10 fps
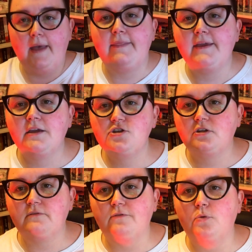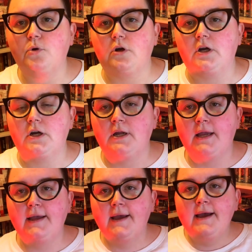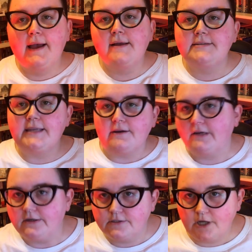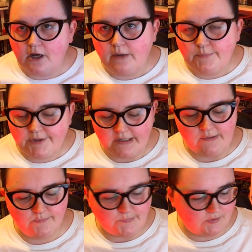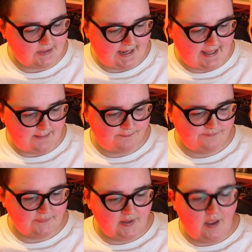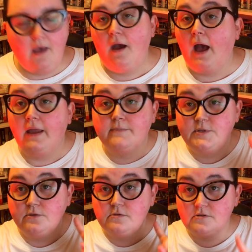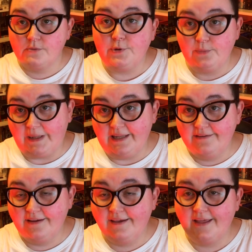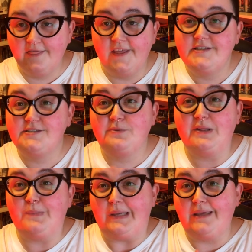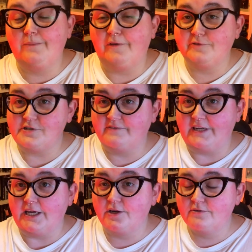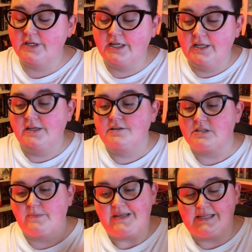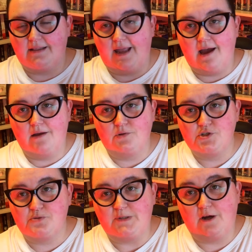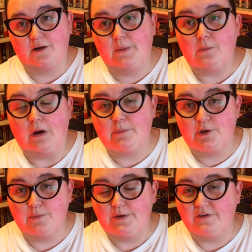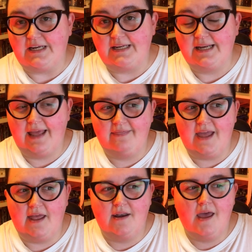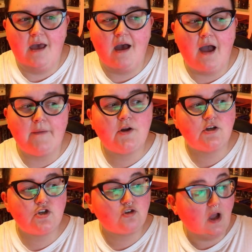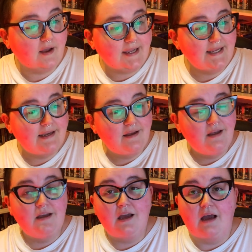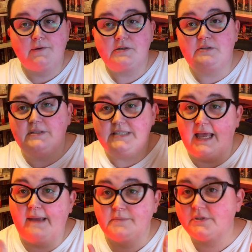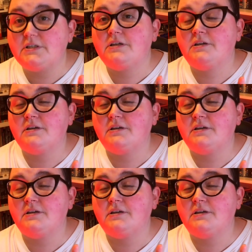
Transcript: I think I should have wore a scarier top, but I am doing Summerween. This will be my first video, so basically I will just be talking about what I'm going to be reading, and then I'm going to attempt